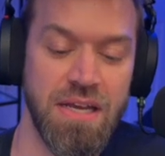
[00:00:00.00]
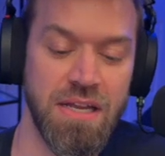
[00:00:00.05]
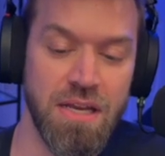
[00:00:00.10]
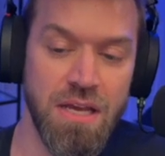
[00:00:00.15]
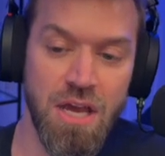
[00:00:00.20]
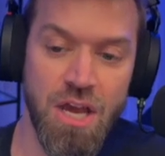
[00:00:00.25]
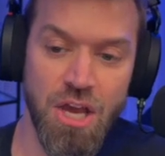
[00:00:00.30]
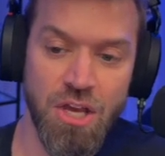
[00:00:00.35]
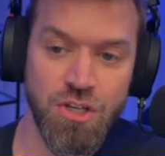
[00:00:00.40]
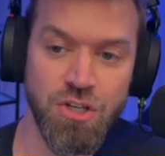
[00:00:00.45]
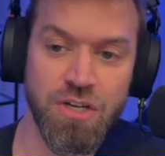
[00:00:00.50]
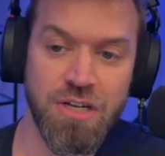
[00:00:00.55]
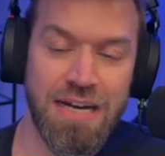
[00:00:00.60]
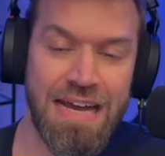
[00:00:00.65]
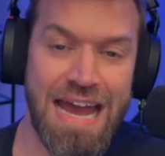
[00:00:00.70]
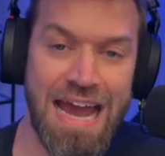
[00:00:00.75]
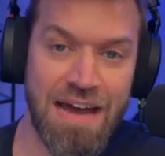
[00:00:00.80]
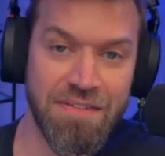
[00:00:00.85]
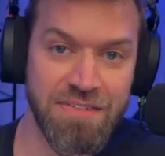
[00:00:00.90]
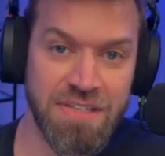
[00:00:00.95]
And you're going
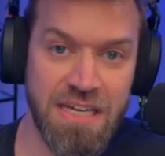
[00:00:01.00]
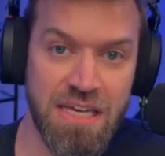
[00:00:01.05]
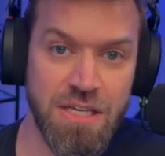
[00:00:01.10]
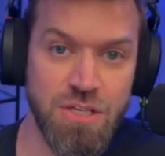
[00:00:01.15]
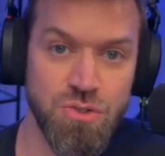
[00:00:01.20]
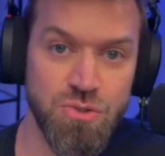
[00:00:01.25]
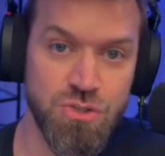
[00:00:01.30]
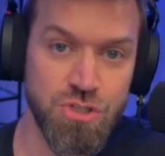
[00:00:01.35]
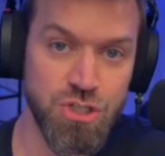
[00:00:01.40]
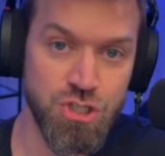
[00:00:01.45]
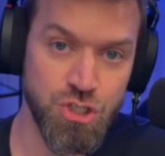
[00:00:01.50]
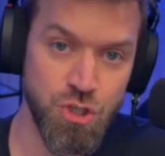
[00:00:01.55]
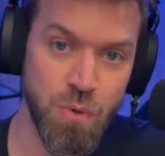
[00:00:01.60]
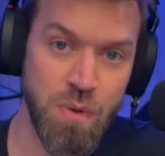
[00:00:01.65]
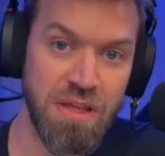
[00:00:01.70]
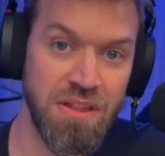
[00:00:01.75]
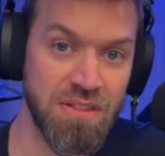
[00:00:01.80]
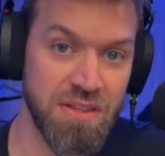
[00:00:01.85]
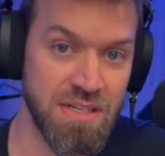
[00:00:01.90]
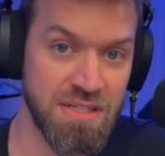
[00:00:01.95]
to have to get used to
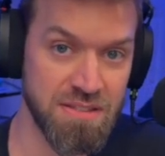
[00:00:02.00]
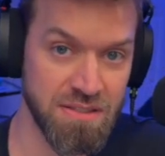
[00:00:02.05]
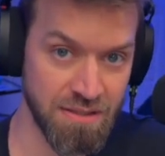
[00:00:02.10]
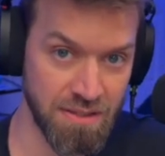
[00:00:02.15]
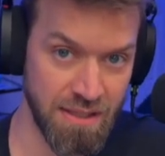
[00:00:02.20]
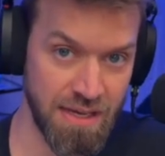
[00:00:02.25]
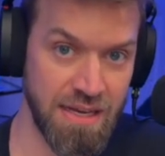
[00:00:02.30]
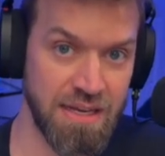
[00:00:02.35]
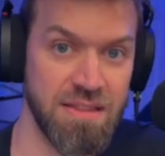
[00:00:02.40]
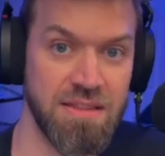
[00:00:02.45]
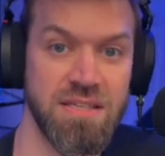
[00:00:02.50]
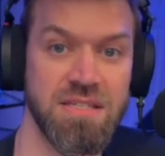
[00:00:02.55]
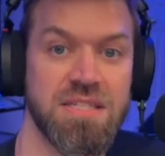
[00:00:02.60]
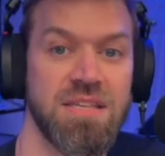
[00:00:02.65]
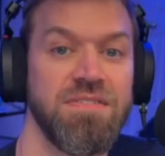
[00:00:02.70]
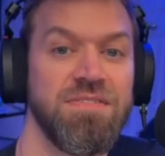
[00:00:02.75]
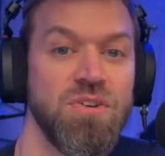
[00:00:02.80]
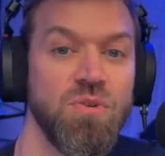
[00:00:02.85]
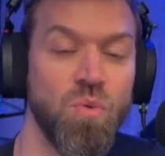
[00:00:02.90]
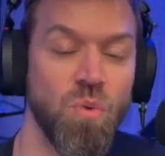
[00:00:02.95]
doing things like
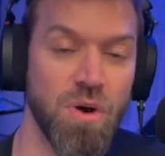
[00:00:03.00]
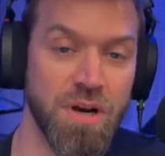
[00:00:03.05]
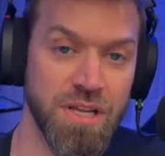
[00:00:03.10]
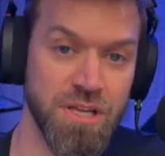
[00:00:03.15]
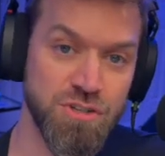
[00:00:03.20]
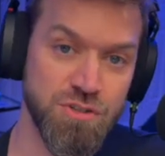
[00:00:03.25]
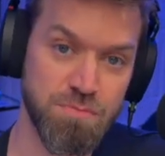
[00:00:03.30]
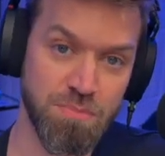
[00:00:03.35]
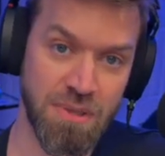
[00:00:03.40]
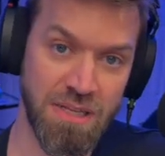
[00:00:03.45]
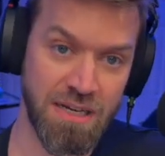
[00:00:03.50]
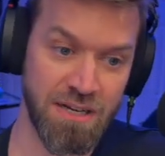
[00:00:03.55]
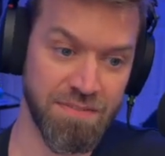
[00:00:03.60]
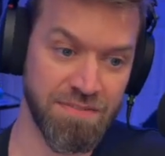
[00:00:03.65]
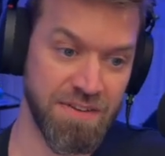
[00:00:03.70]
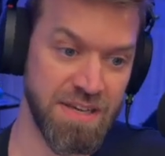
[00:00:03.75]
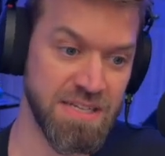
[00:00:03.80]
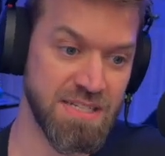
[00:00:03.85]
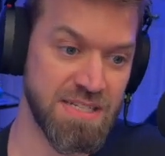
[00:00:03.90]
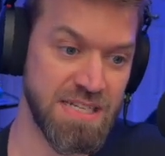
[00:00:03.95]
this if you want to use player
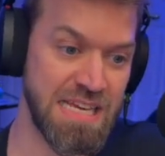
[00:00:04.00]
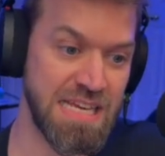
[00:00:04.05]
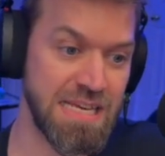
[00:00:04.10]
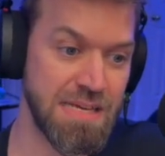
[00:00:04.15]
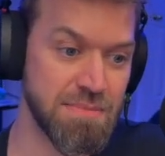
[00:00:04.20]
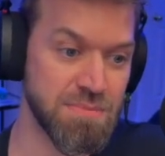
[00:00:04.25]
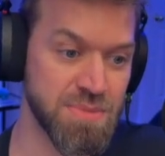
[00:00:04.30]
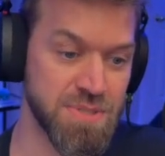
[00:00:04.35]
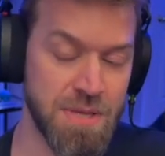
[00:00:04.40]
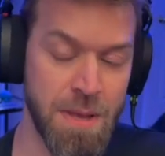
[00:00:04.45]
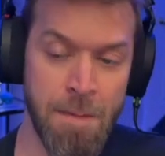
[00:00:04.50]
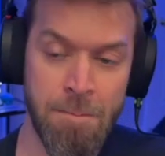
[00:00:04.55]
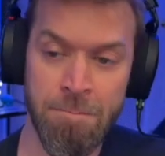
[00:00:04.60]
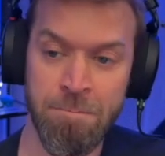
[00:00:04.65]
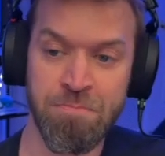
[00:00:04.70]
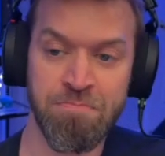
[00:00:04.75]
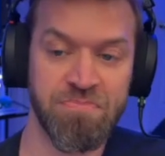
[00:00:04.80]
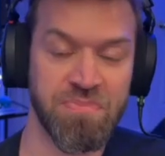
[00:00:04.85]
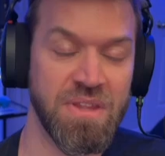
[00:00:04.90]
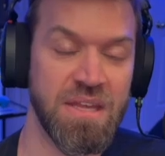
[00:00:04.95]
phase teams.
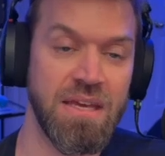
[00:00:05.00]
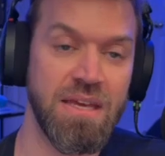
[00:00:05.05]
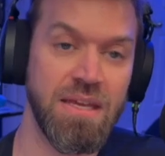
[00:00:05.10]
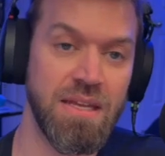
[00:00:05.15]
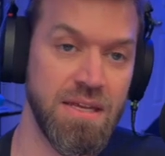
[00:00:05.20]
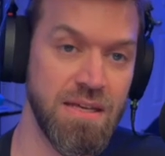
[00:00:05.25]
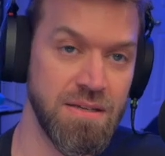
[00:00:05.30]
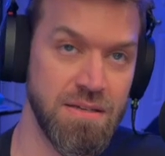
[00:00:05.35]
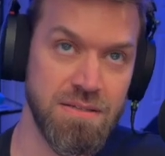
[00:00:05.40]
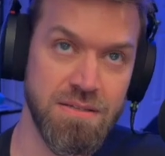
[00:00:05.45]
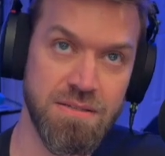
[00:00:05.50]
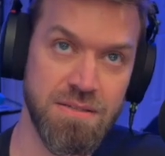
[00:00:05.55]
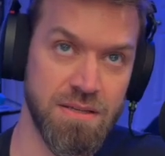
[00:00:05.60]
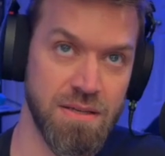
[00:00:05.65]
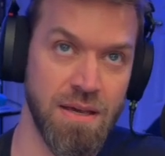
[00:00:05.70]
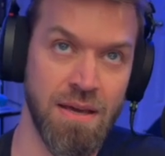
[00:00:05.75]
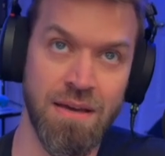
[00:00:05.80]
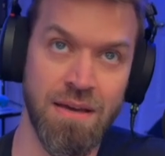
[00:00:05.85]
It is